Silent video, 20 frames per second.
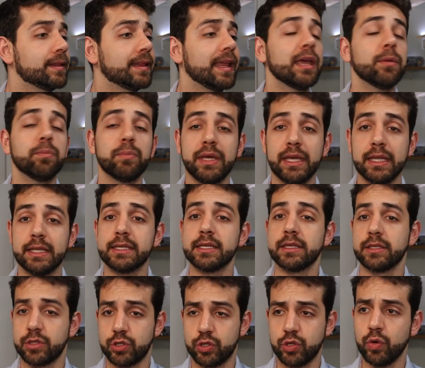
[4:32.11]
tape
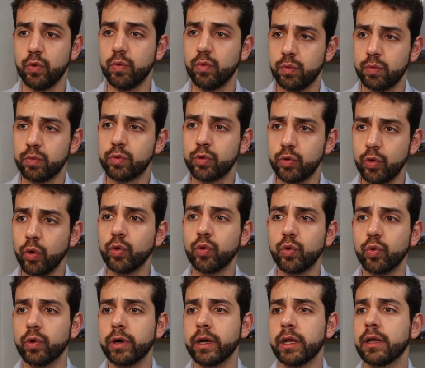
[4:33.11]
it, so
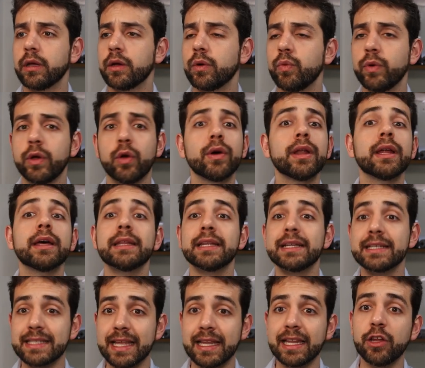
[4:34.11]
don't worry, we're gonna
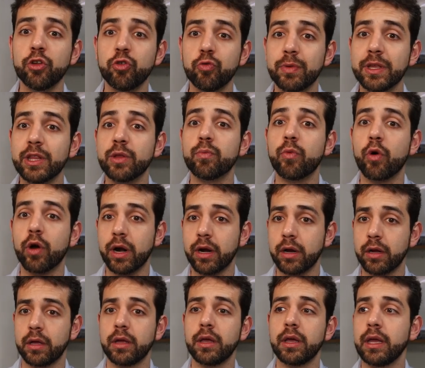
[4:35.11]
understand a little bit
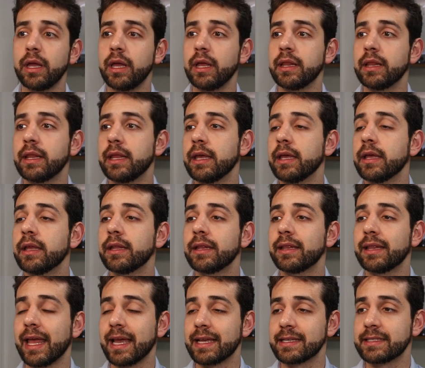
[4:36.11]
more in the
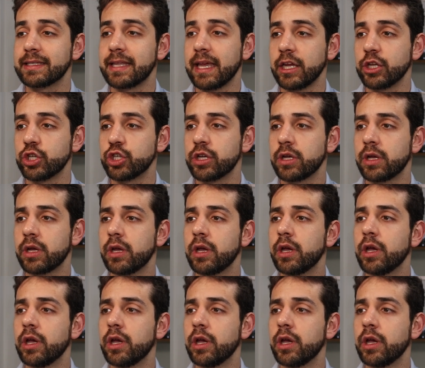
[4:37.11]
next stage.